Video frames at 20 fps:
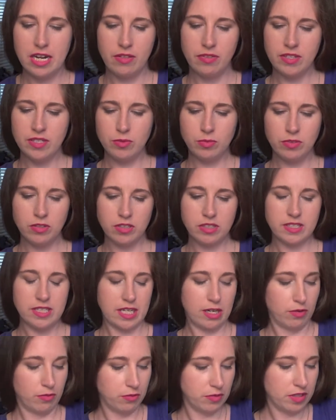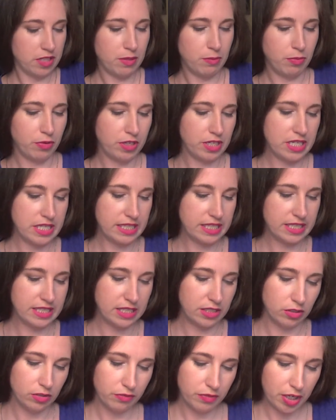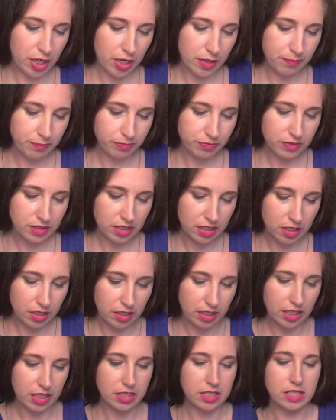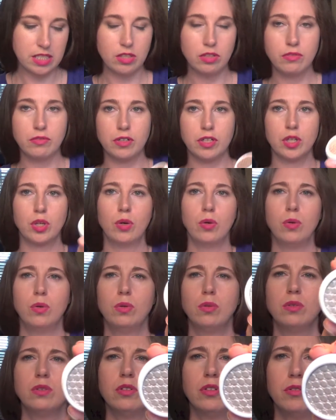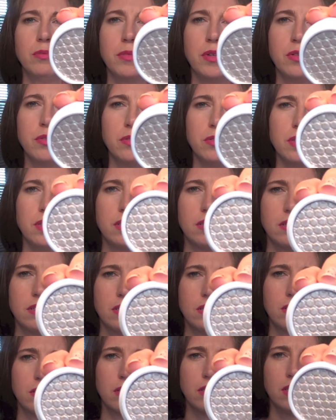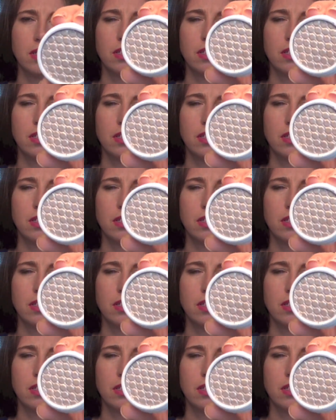and this one looks like a really pretty silver, like a silver gold almost.